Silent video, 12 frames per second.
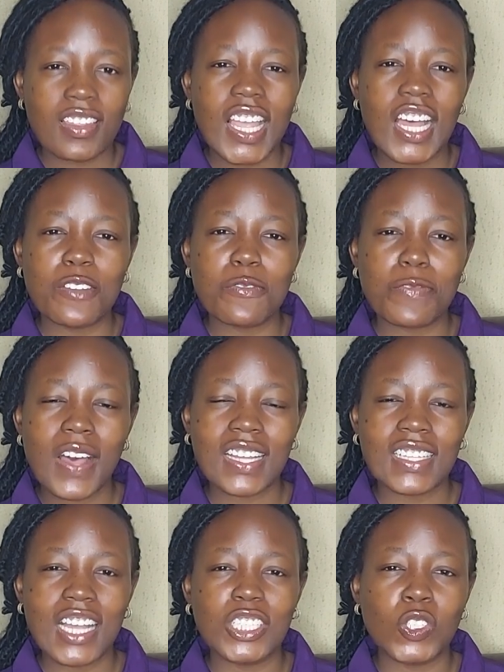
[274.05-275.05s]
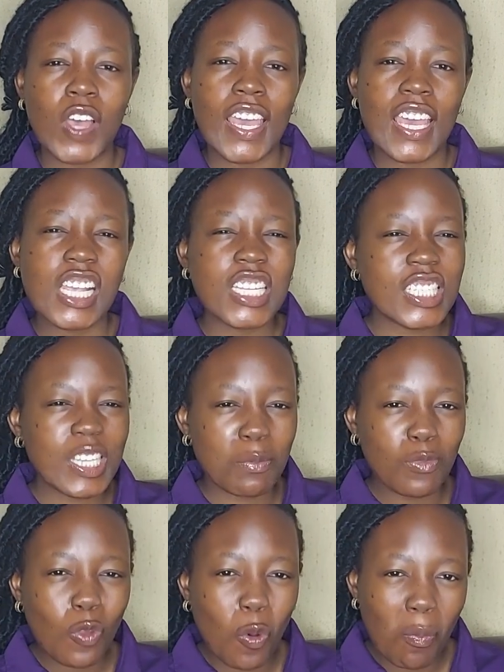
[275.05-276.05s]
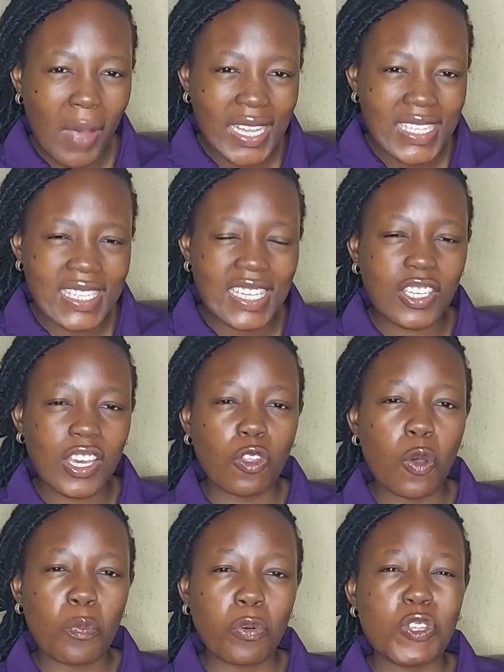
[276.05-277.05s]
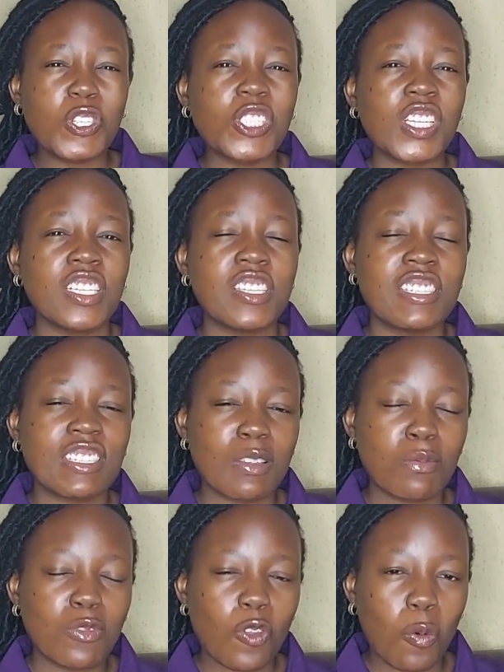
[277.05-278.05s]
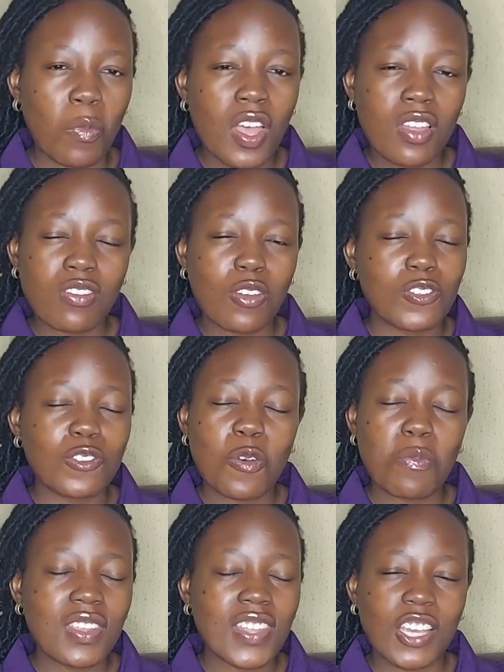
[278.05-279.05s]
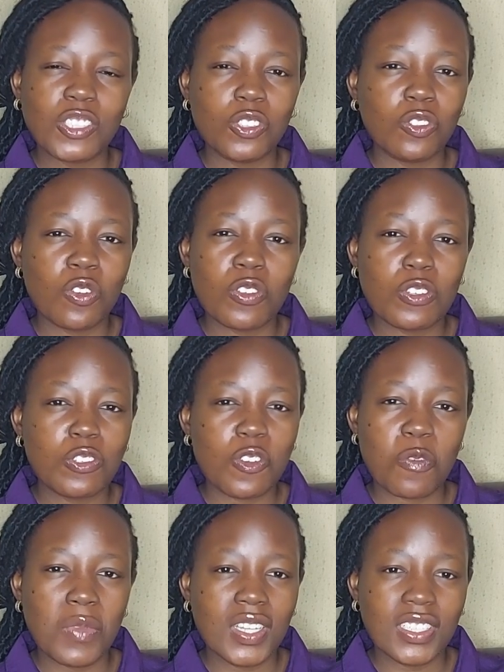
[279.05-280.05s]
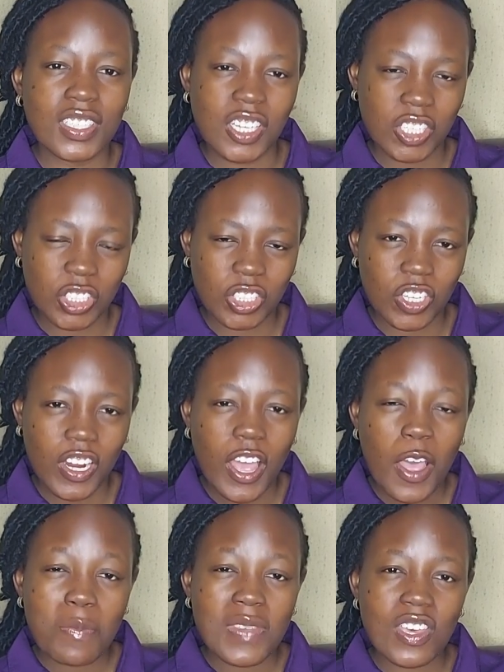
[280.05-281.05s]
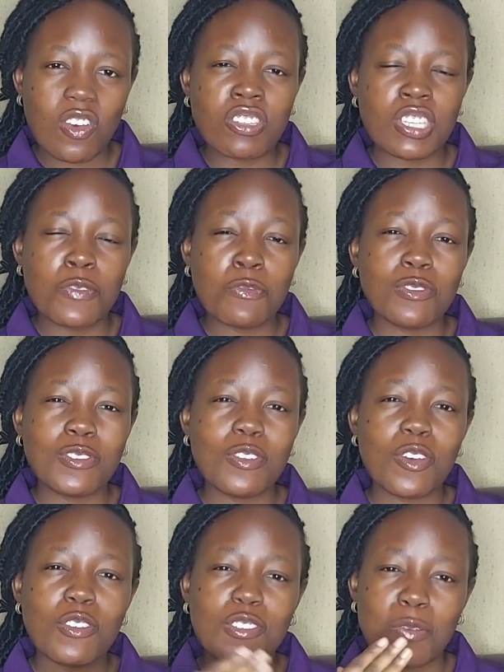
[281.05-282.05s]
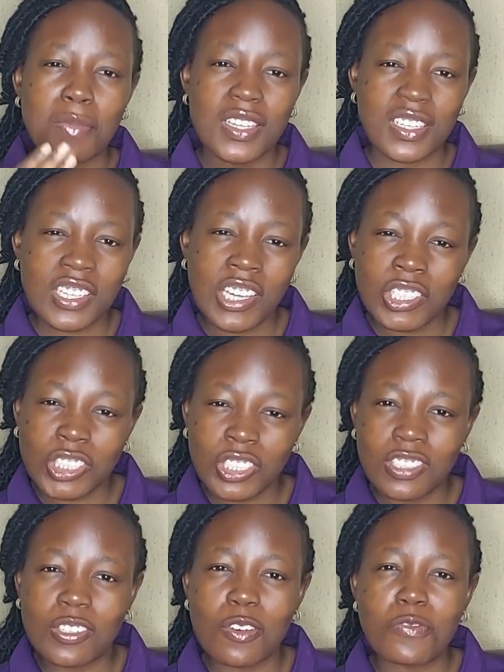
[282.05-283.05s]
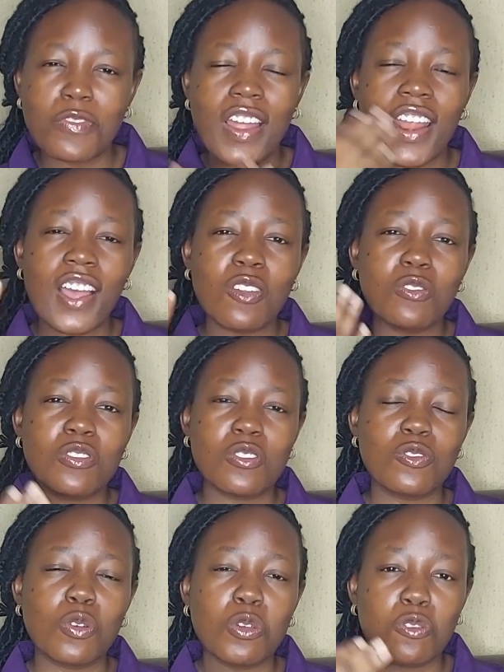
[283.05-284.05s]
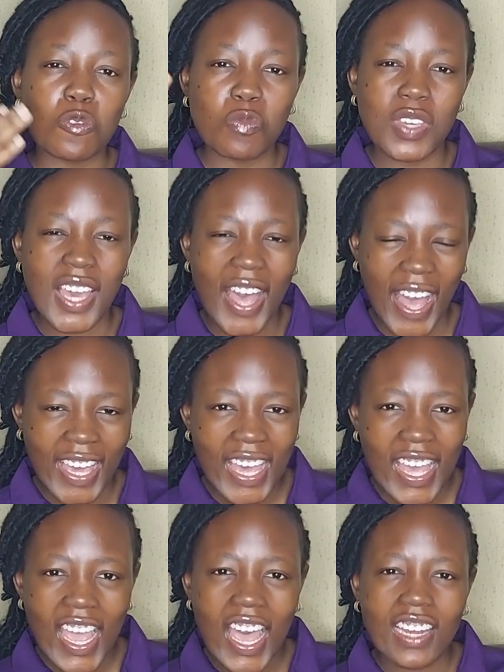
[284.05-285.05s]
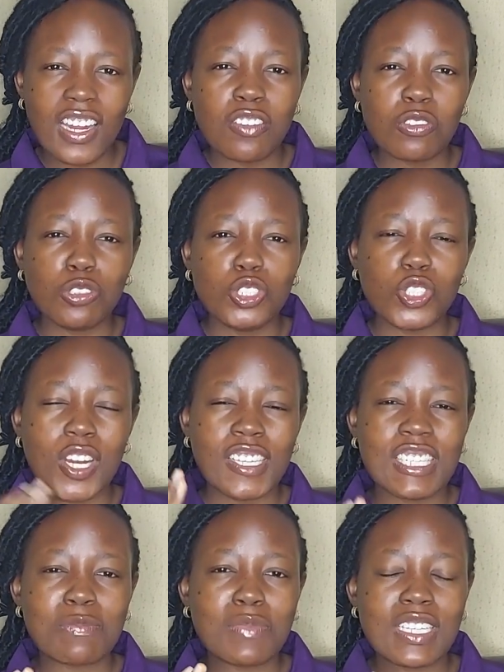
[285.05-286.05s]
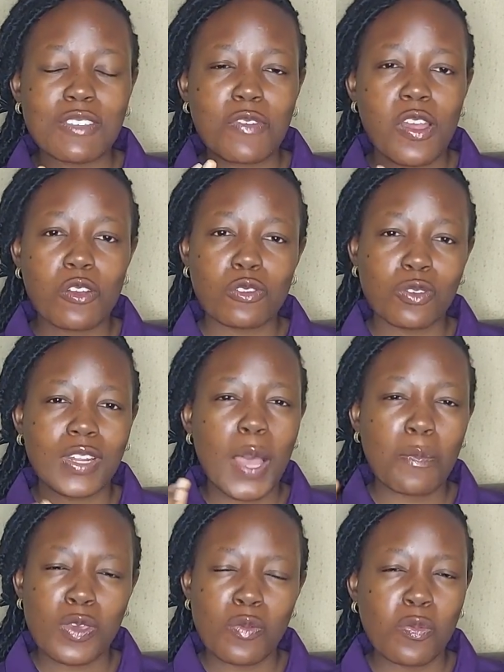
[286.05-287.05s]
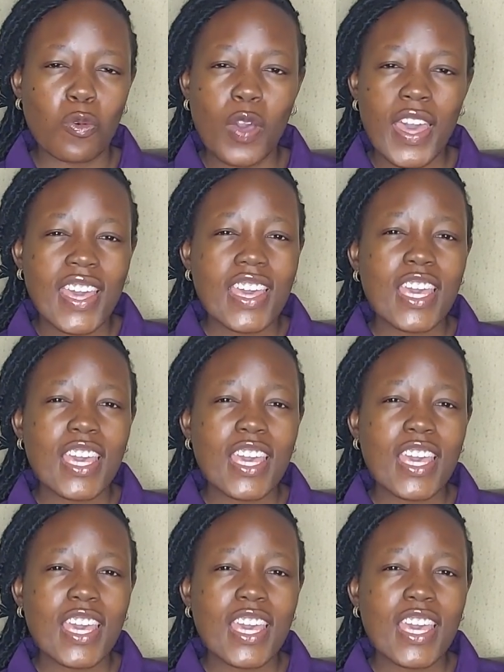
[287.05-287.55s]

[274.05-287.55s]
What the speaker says: Now, the fact that you are asymptomatic, you're not producing any symptom, does not mean that you should not use your medication, because if you do not use your medication, your viral load is going to be high, and then you transmit the virus to other people.